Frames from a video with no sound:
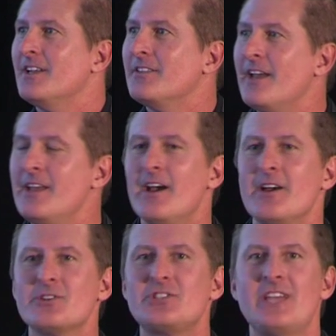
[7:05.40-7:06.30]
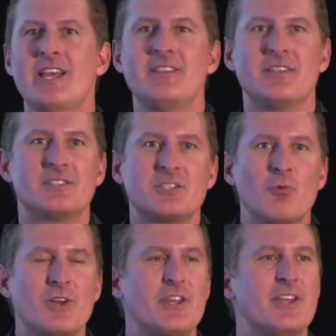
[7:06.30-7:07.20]
They understand this. It's
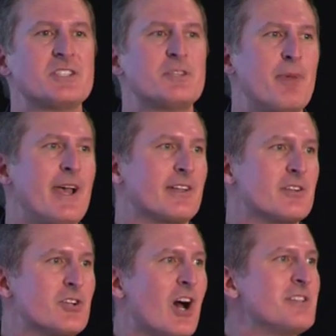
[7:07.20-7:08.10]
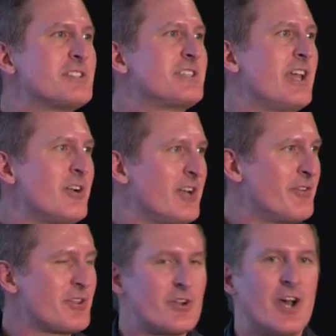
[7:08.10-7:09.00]
what they expect. They're not scared of
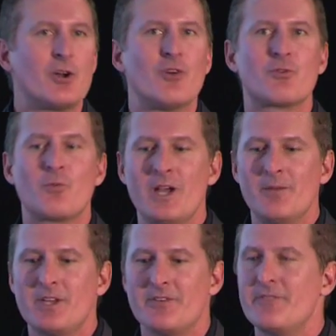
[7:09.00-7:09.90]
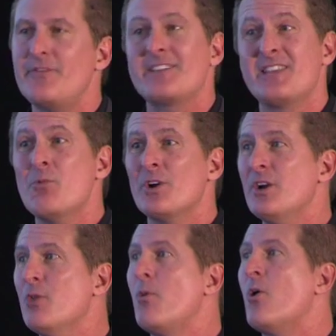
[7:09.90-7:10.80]
it. They're not overwhelmed of it. In fact, they want to
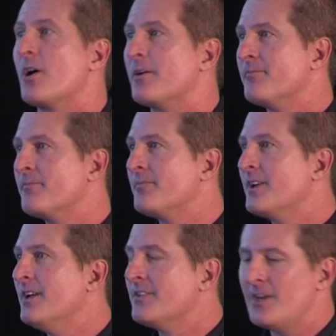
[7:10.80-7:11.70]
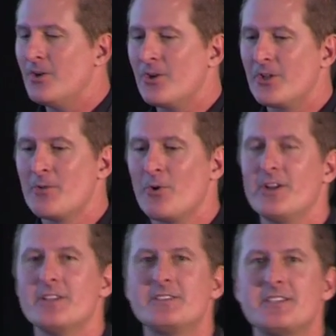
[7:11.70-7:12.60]
know more. They don't only
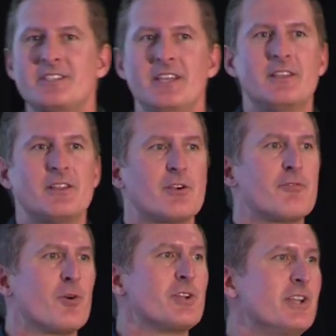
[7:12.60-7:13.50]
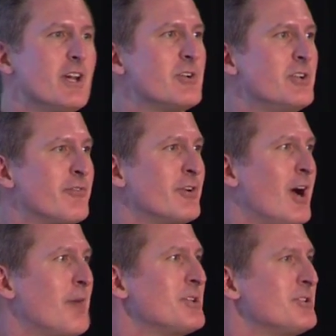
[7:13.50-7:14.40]
want to see that there are 1,400 different
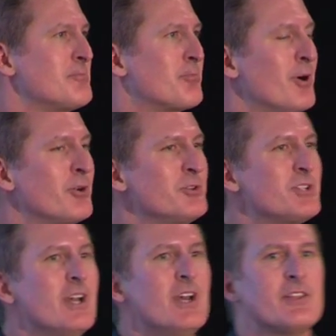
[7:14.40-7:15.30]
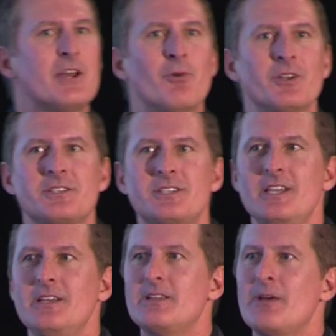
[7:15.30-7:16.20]
options in produce. They want to
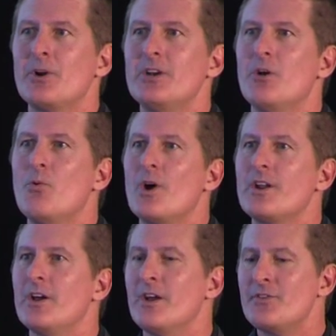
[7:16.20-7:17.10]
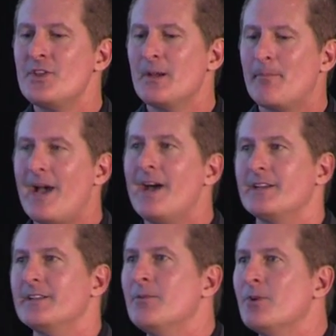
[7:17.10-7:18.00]
see, they want to know what everything about
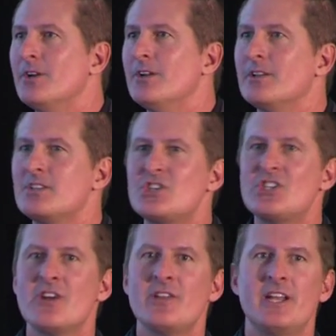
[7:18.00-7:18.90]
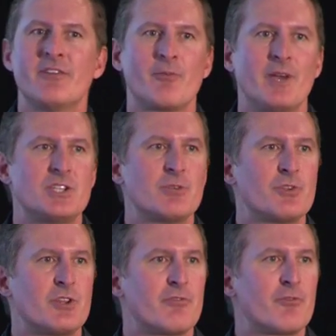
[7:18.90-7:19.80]
it. They want to share that information
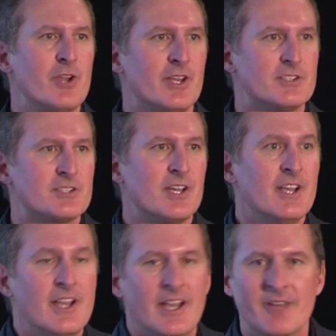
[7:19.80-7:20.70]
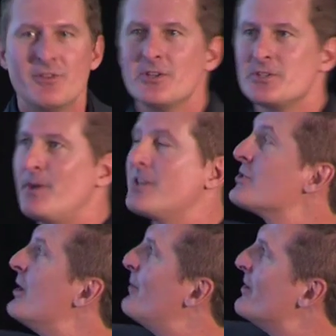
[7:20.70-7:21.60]
with their friends. And even though this
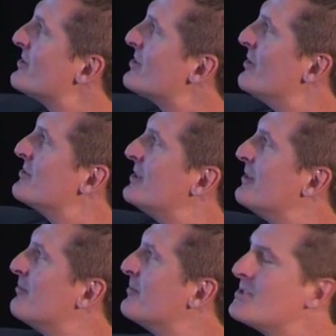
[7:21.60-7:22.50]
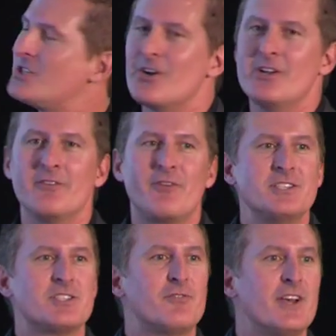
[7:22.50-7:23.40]
picture up here shows them sharing it
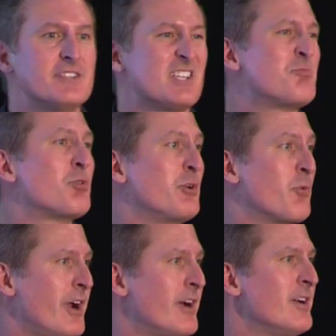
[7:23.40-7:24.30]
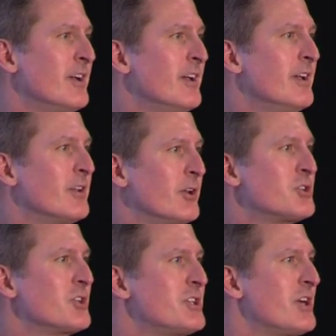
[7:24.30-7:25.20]
face to face, that's pretty rare. They're
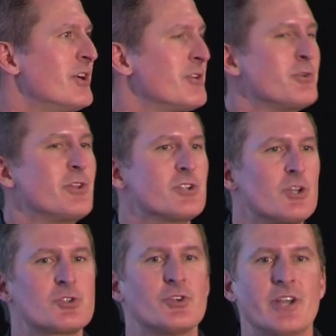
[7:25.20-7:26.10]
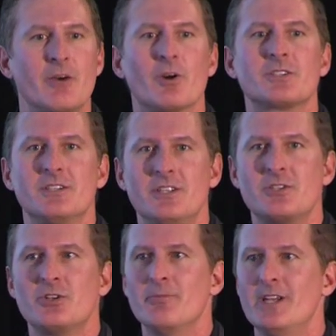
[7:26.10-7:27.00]
usually sharing it through their social networks on
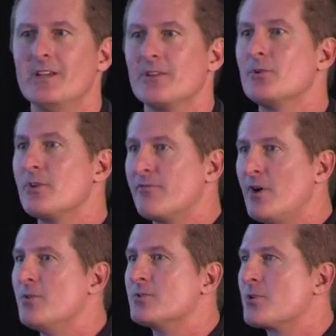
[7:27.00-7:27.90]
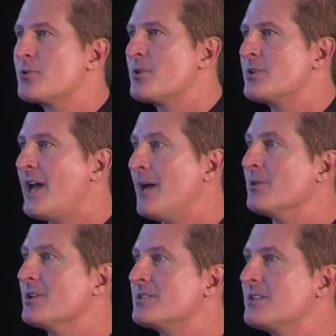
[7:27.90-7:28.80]
digital media, through their phones or through their
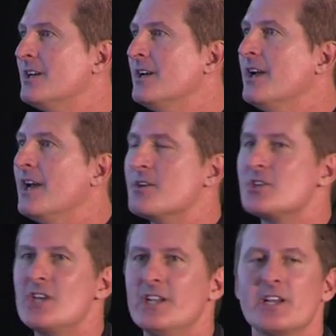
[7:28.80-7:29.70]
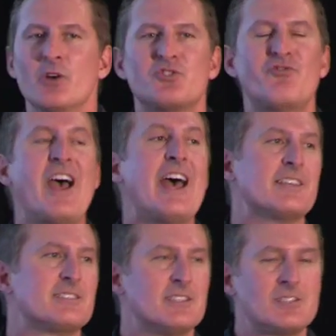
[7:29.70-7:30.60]
tablets. And it goes
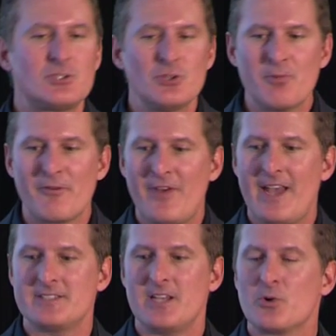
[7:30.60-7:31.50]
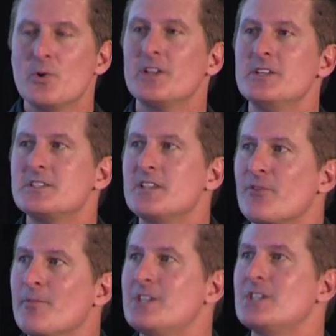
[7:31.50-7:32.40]
fast. It's super fast how quickly this
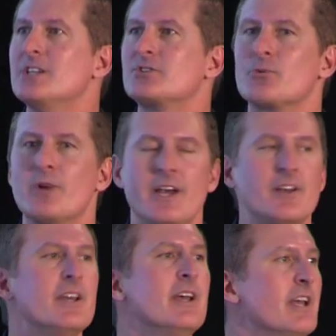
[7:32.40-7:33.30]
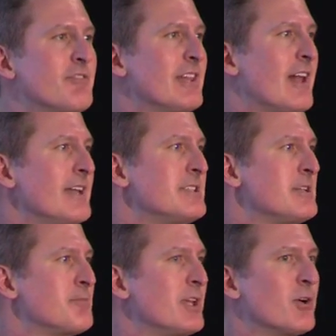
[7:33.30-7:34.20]
information gets around. If they like
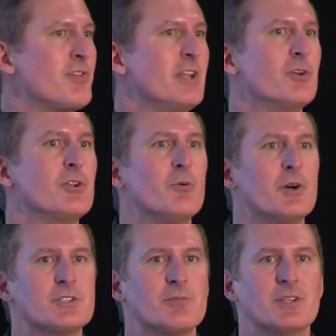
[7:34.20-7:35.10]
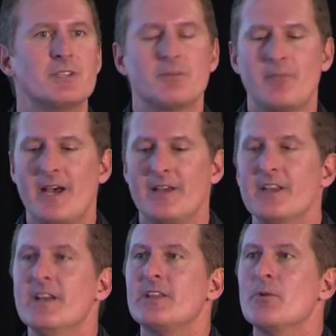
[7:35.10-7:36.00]
something or if they don't know what something's about,
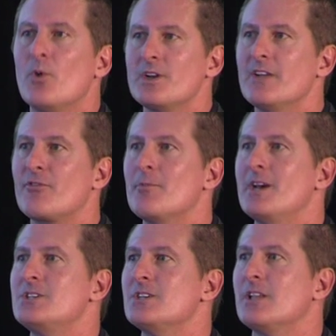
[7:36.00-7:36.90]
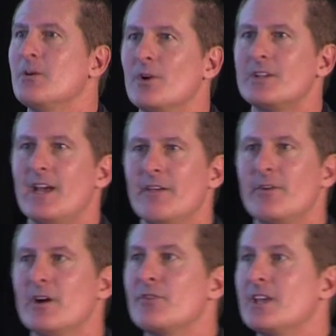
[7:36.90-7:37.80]
they want information. They want to have
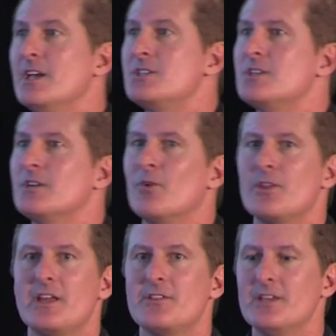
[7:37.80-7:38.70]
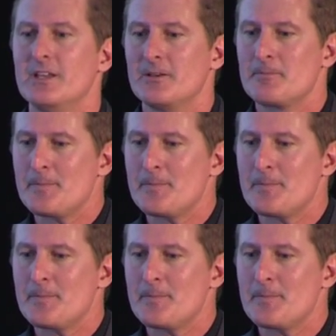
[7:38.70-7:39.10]
verification of what they think.